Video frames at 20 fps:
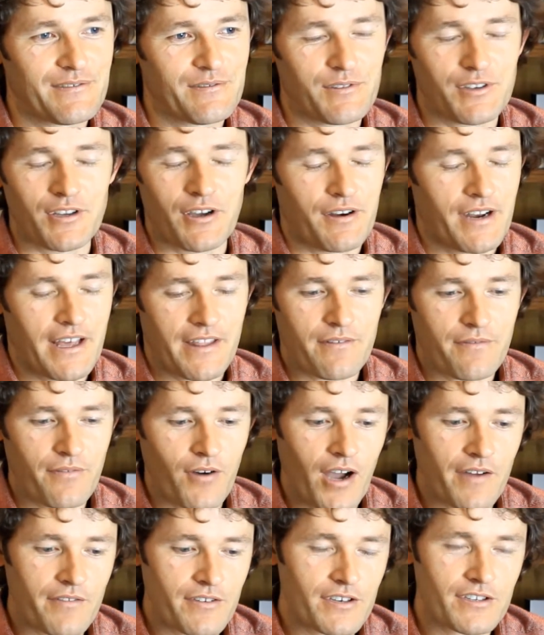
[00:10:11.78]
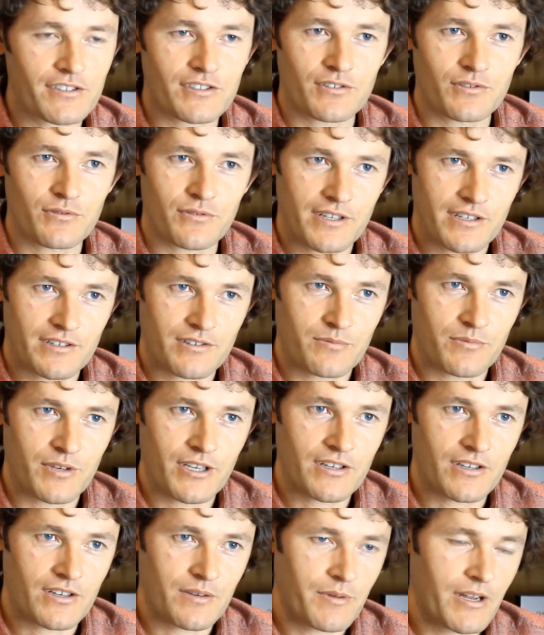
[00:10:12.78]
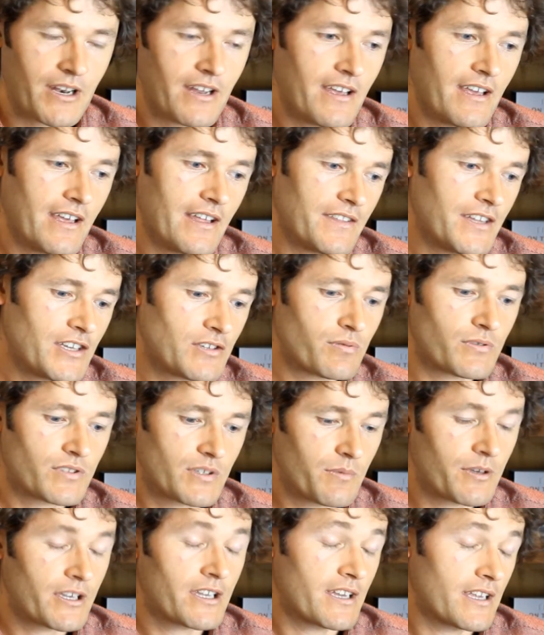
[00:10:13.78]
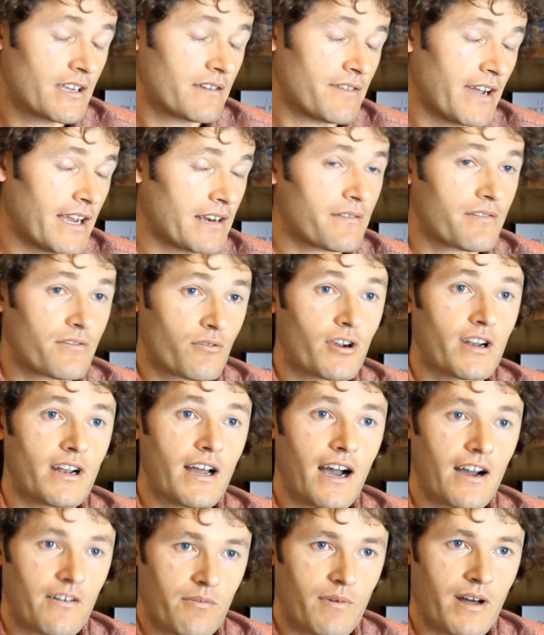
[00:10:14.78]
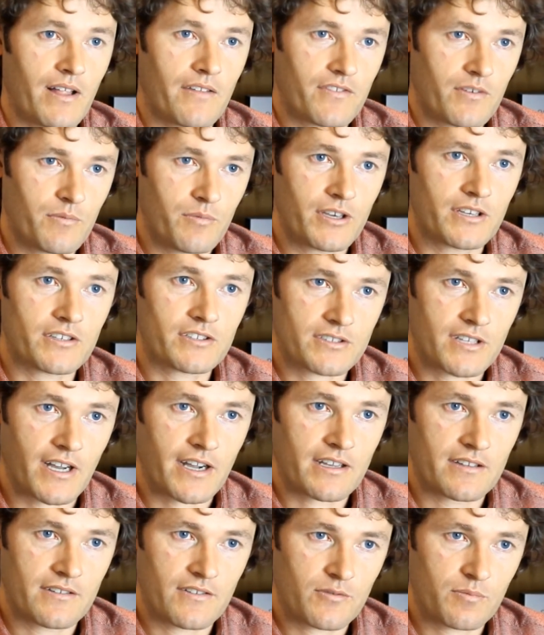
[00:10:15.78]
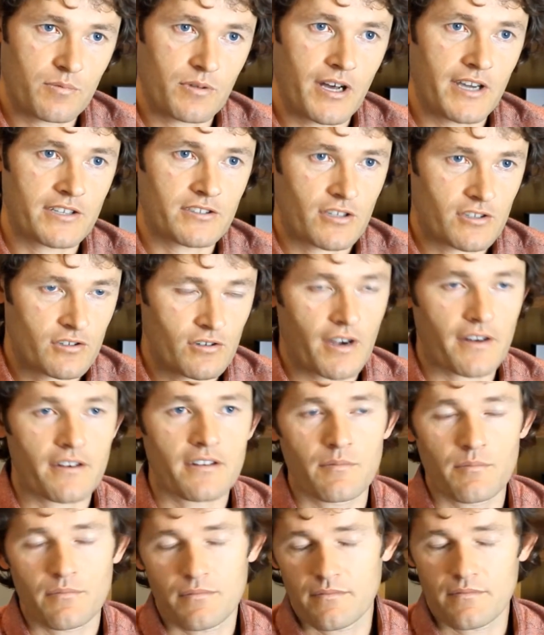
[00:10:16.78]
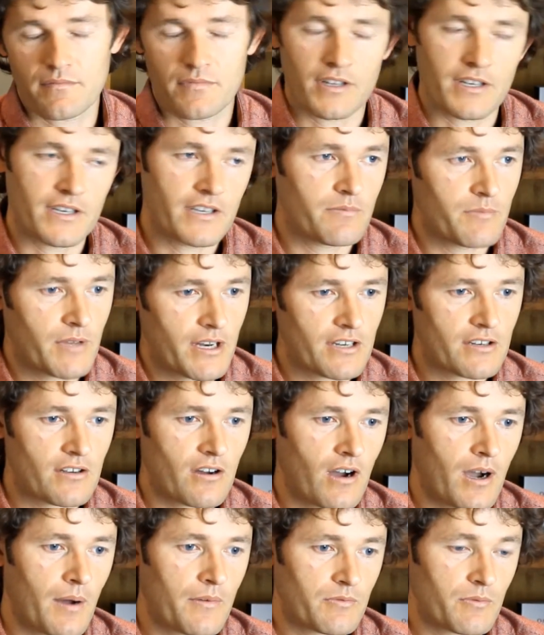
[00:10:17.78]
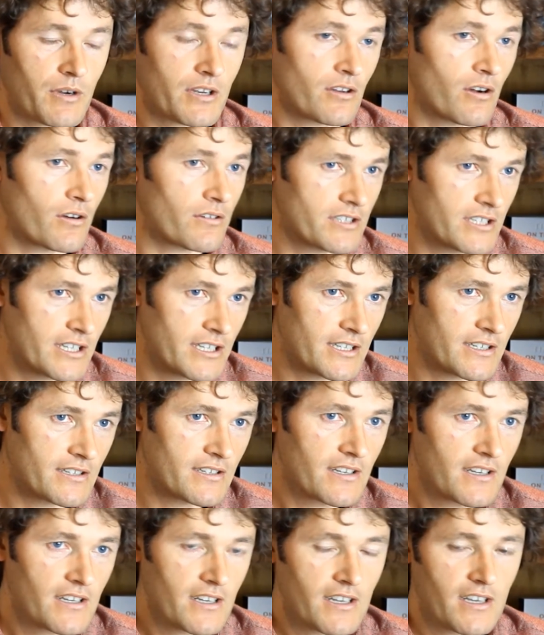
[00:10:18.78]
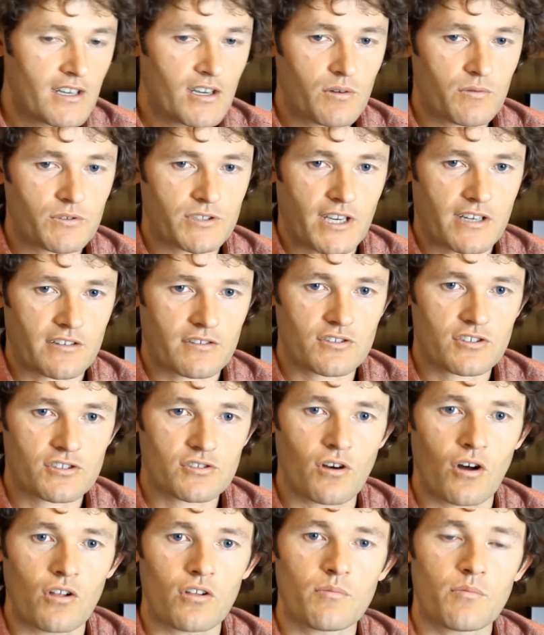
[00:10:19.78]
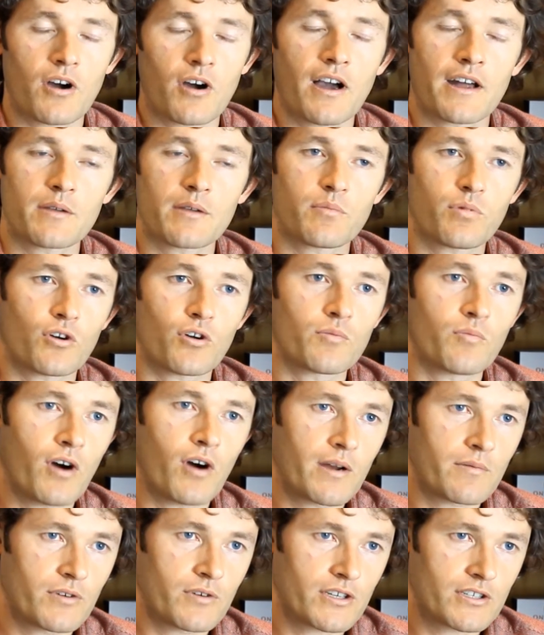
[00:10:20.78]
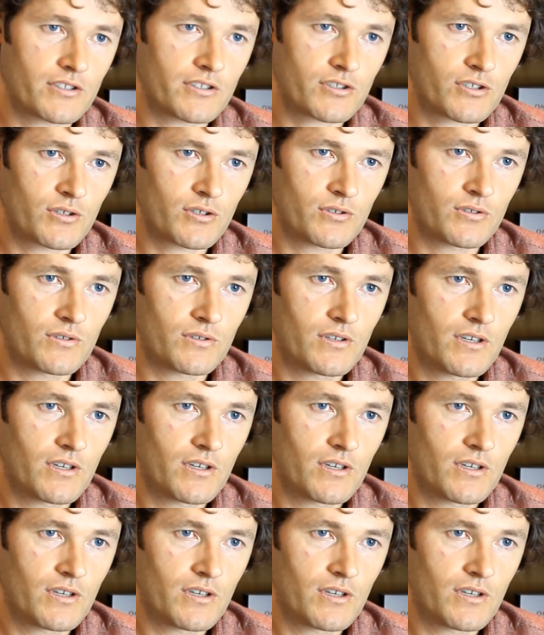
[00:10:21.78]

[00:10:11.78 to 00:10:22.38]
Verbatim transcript: you know, another 5 years and you'll get to meet her. But this was the beginning, in fact, of 3.5 months of being stuck in this place. I tried to leave many times. My dog Tigon was actually stolen by unemployed mine workers who